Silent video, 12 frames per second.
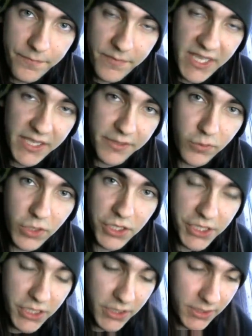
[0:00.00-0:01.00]
thanks for
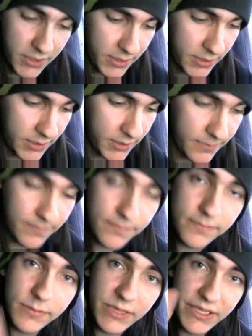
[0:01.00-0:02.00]
watching.
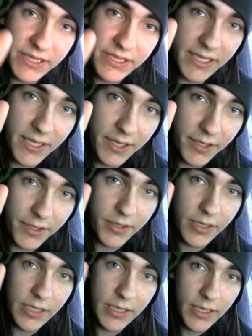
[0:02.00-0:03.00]
Take
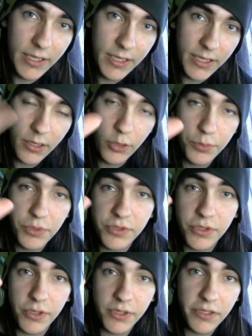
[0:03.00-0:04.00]
care. I hope you
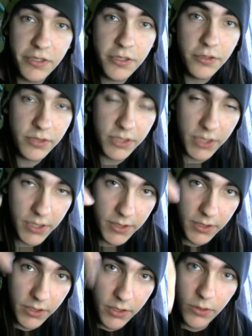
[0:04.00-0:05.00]
enjoyed the news.
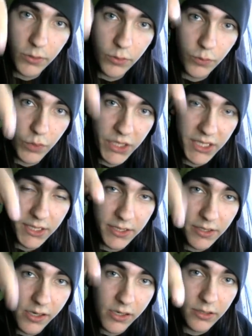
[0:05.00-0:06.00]
Go read
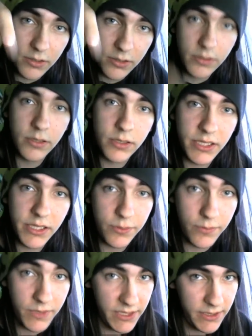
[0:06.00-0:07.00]
the article.
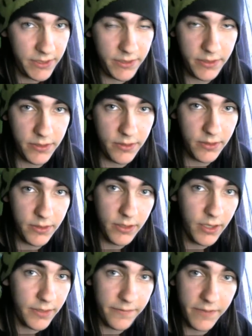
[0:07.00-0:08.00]
It's really
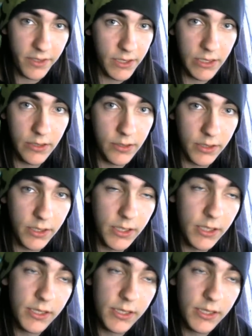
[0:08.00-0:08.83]
not very long,